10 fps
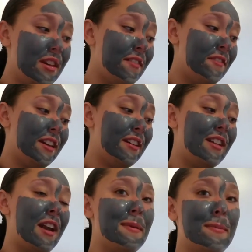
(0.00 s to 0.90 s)
I feel like a
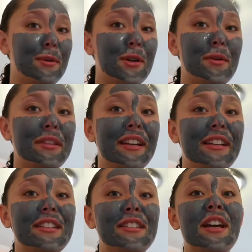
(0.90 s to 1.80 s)
lot of people know what that
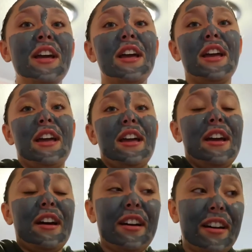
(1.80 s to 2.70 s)
is.
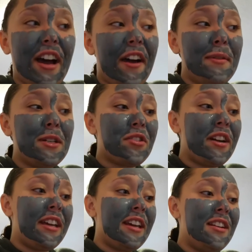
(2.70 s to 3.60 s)
I've been trying
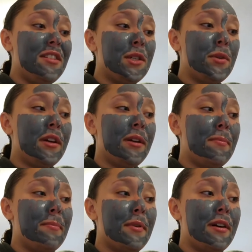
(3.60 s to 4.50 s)
to get into it,
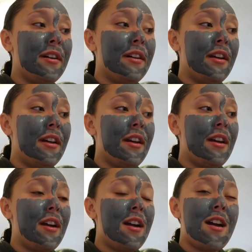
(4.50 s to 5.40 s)
but
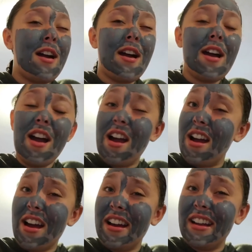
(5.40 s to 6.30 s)

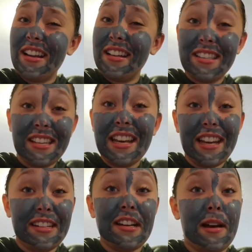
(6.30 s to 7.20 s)
it's
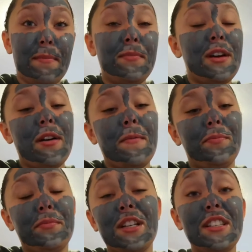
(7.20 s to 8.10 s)
taking time. Um,
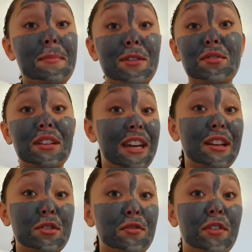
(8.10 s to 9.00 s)
because I've been using
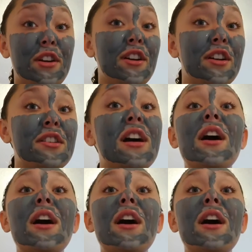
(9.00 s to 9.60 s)
Cantu for years.